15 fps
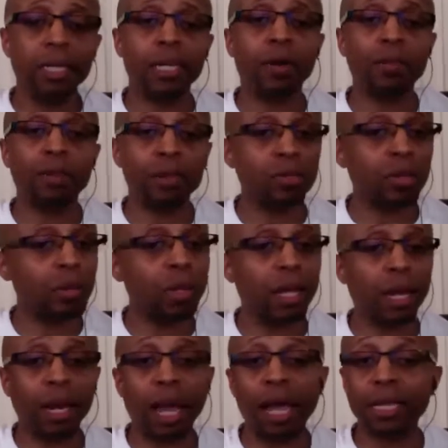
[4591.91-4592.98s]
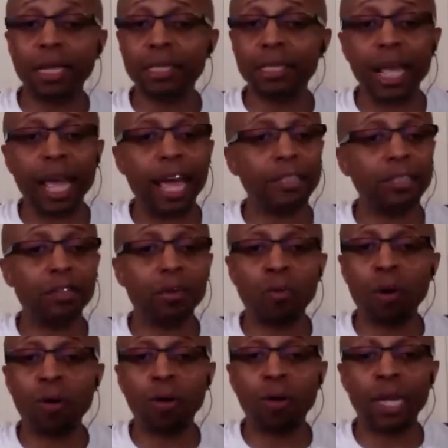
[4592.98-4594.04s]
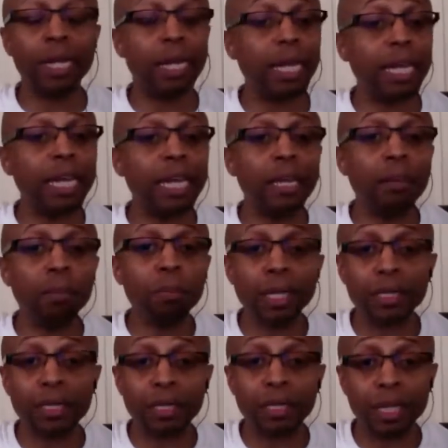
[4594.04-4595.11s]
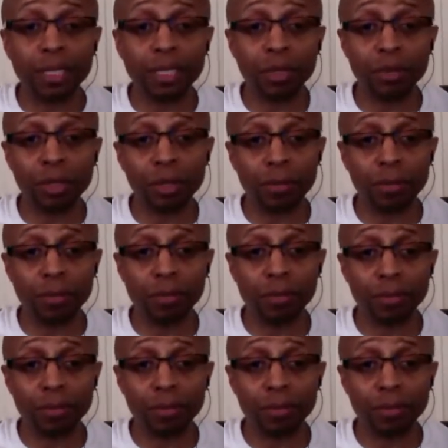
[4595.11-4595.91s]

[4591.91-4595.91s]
There's going to be a lot of snags in the road in any business that you do.